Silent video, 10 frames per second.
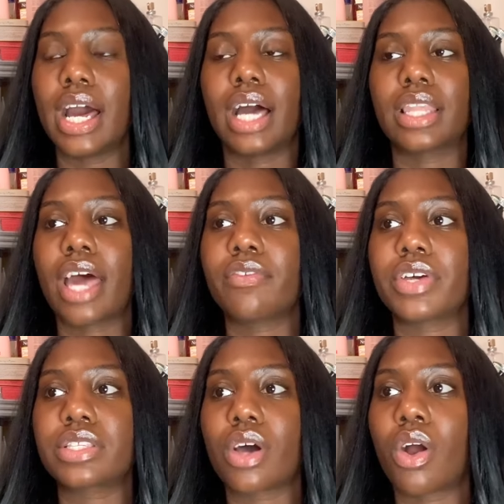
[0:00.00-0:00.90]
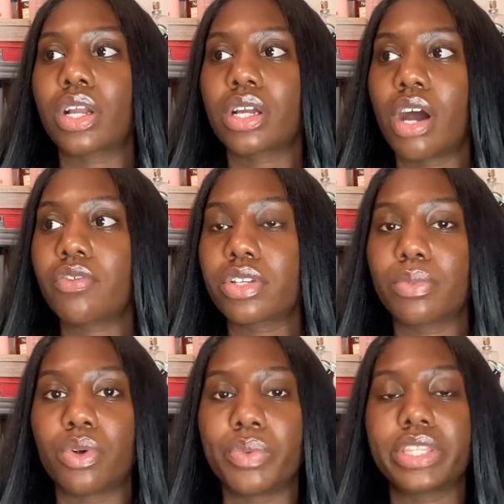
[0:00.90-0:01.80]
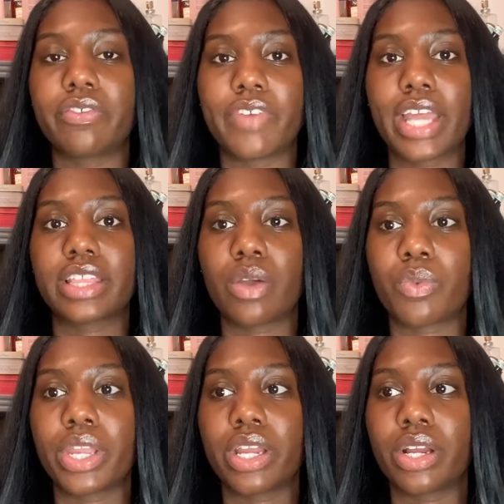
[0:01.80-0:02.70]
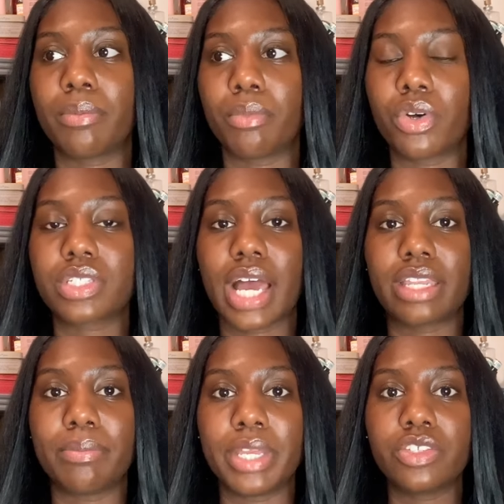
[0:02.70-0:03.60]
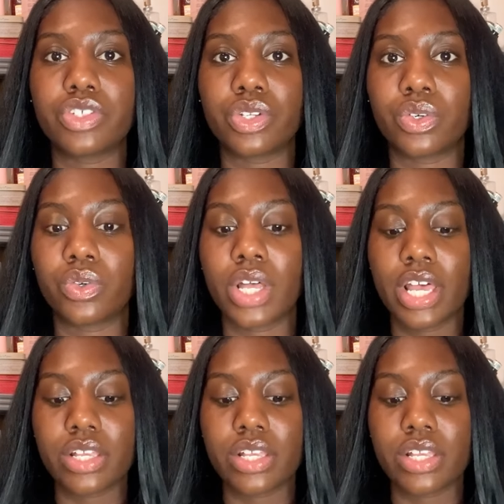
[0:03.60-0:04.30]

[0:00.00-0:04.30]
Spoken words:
A lot of us aren't comfortable with the fact that we're multidimensional,